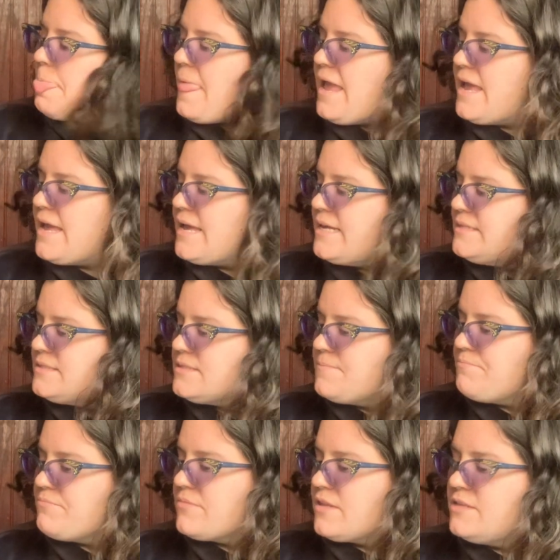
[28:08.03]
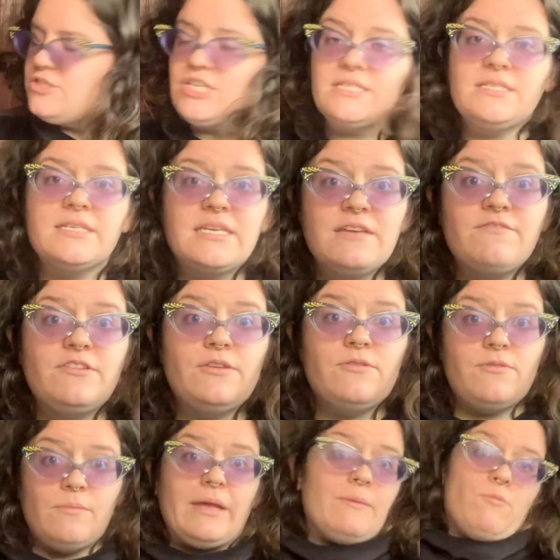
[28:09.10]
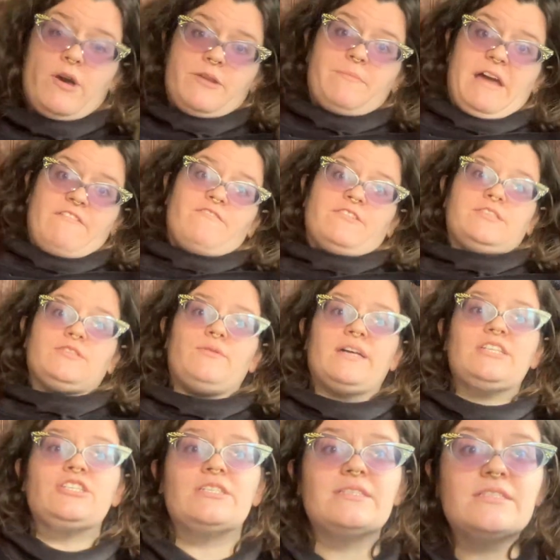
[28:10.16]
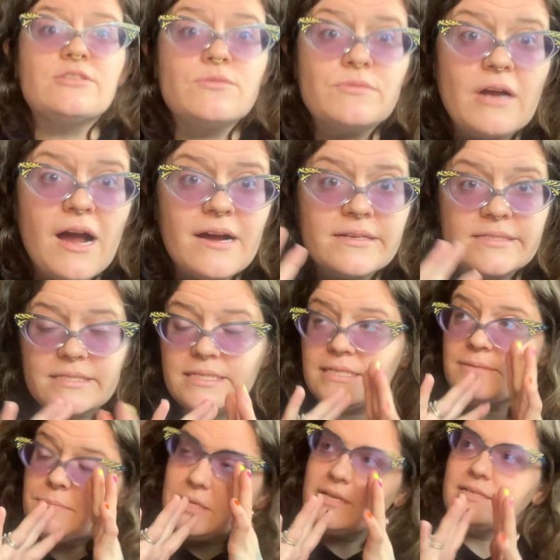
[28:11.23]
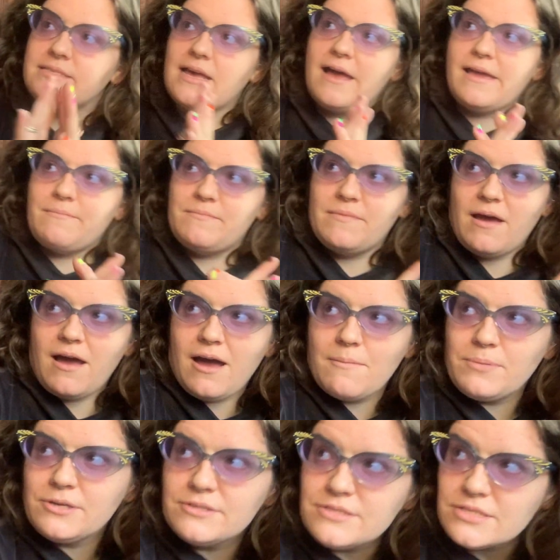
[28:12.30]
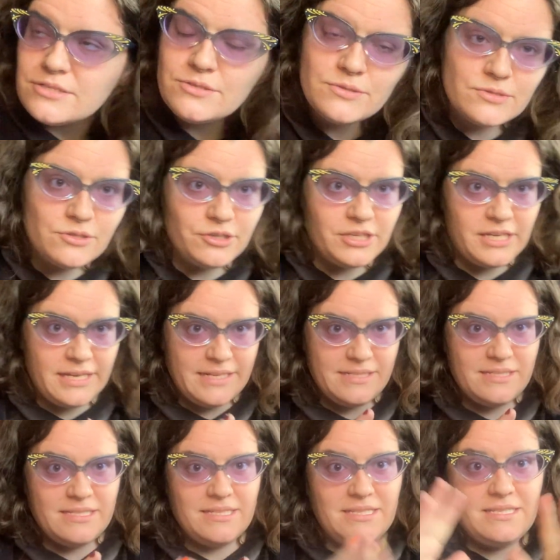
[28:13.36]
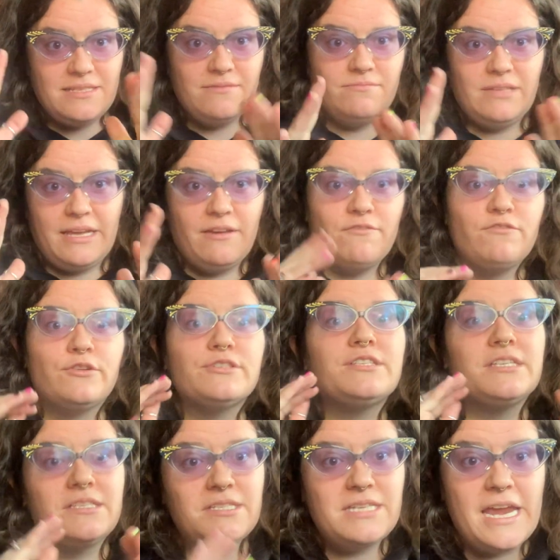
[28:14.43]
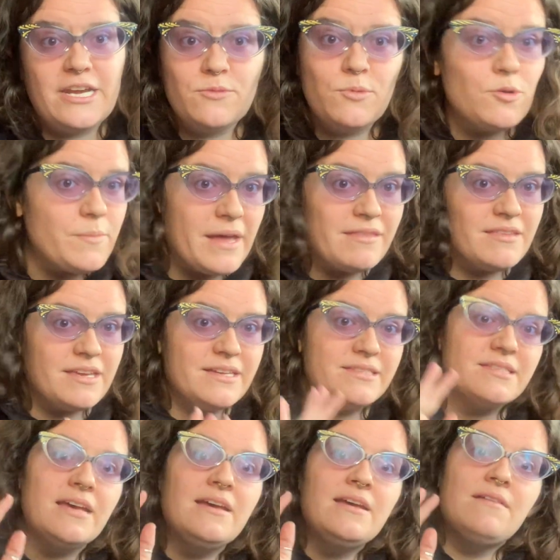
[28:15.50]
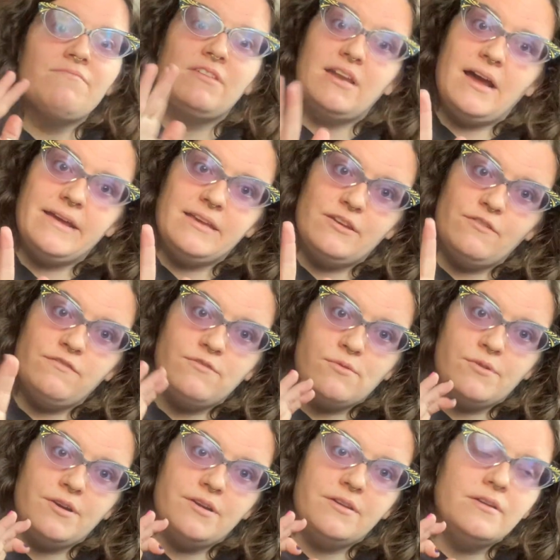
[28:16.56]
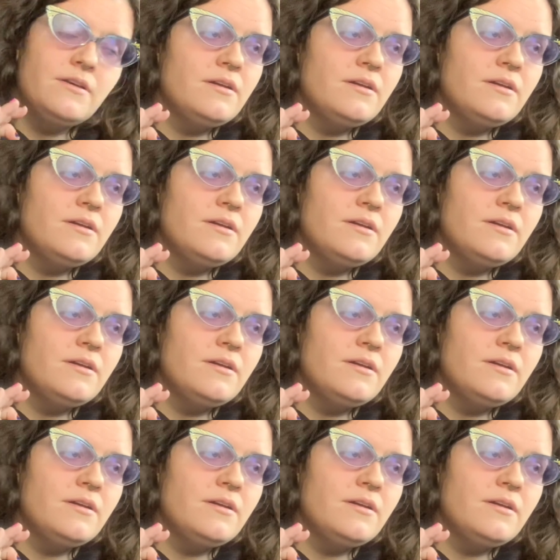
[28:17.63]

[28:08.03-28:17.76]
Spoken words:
And just to give you, like, one of my first questions to Roxy, because I'm a person who's looking into, like, for sustainable methods that I can afford,